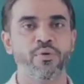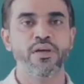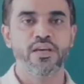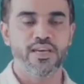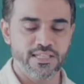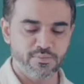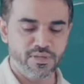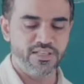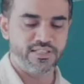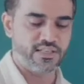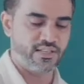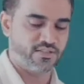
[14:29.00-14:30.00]
has been
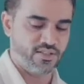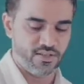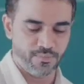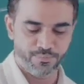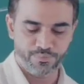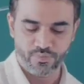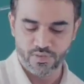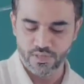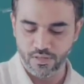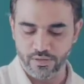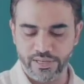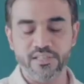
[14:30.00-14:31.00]
discussed here.
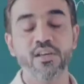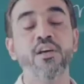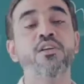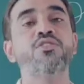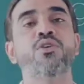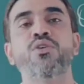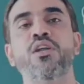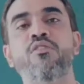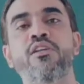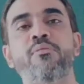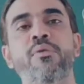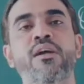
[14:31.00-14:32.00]
Alright. So, now
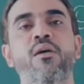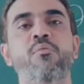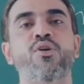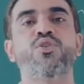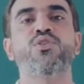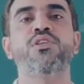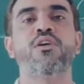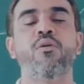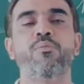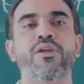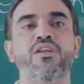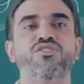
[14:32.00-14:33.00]
let me come on to the
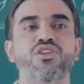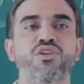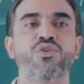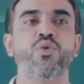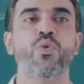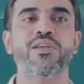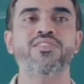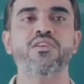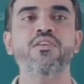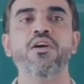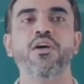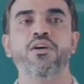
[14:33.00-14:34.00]
comprehension 2
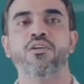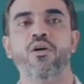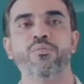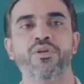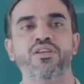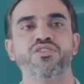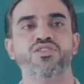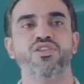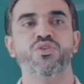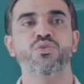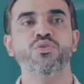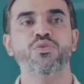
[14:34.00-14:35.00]
question. Comprehension
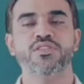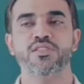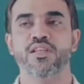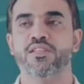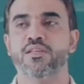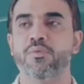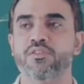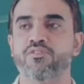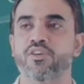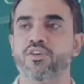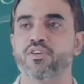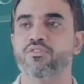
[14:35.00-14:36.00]
2 is nothing but
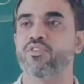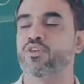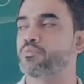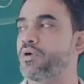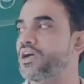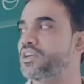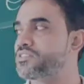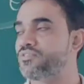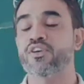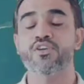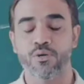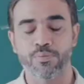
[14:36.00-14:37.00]
for your 4 marks
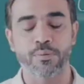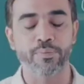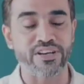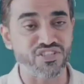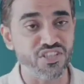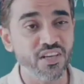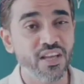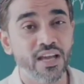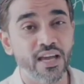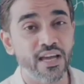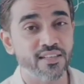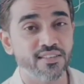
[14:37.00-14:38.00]
for your preparation,
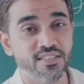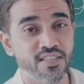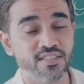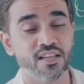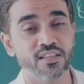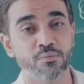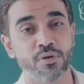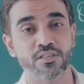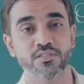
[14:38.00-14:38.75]
and this is nothing but the